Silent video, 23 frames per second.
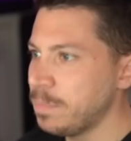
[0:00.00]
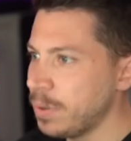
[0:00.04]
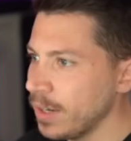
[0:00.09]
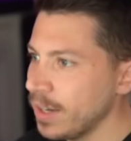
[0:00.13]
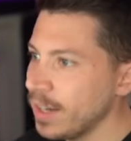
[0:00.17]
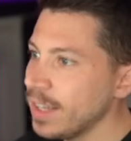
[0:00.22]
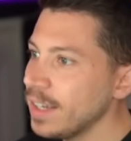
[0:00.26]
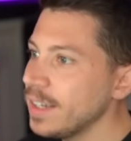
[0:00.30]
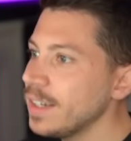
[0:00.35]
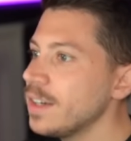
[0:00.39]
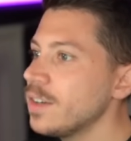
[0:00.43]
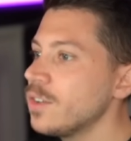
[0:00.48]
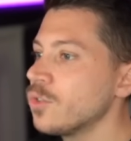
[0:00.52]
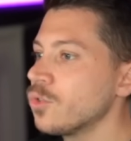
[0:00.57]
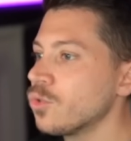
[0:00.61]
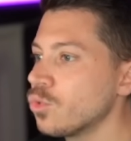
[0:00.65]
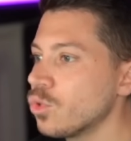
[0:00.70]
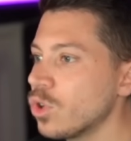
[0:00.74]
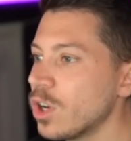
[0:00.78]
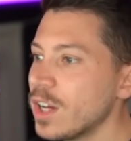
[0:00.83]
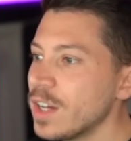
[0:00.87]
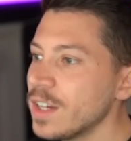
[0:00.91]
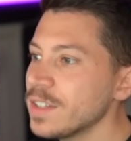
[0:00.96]
Perl,
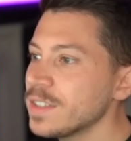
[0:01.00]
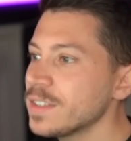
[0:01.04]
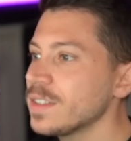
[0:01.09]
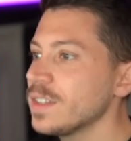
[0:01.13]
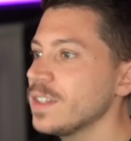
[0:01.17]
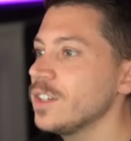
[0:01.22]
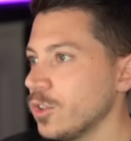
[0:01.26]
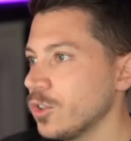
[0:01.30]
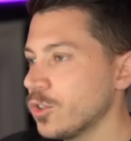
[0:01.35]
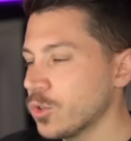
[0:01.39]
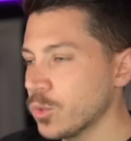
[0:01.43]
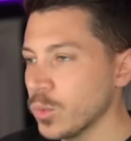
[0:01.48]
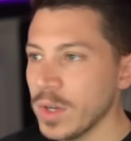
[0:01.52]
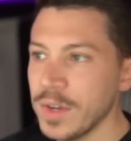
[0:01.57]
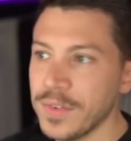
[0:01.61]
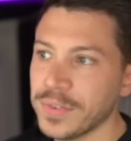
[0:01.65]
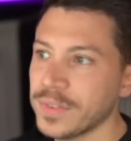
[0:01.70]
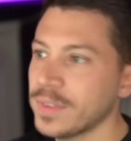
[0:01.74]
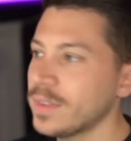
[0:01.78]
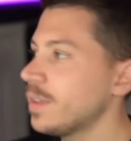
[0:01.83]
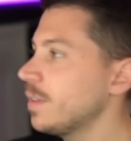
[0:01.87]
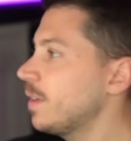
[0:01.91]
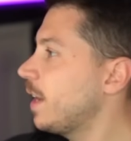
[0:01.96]
Rust,
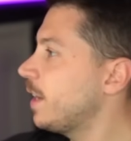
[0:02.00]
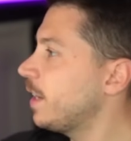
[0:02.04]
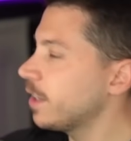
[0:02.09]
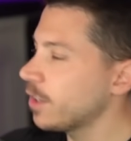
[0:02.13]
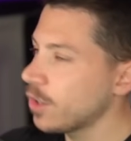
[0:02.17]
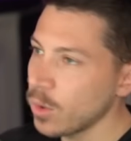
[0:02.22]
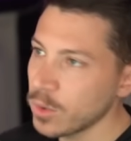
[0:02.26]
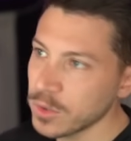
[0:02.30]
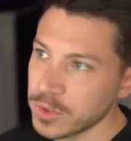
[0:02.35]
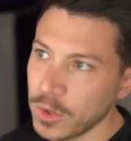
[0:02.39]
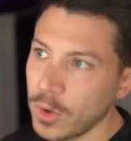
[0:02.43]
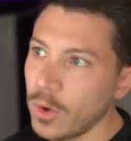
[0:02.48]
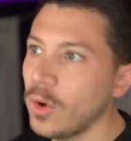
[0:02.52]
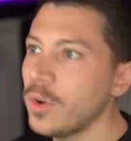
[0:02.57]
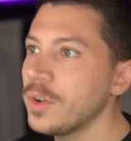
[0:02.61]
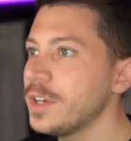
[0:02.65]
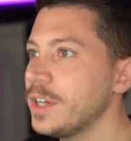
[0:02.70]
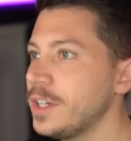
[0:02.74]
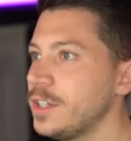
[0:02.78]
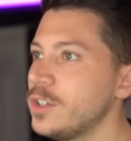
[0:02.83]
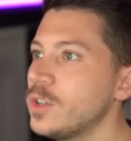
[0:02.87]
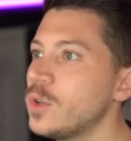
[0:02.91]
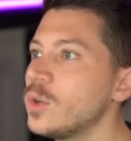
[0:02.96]
Swift, and it goes on
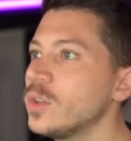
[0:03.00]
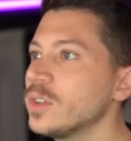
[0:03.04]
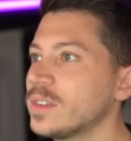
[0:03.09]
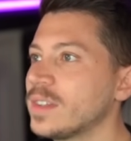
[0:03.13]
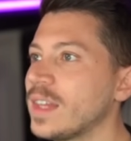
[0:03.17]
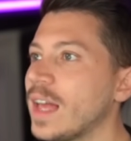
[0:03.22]
and on,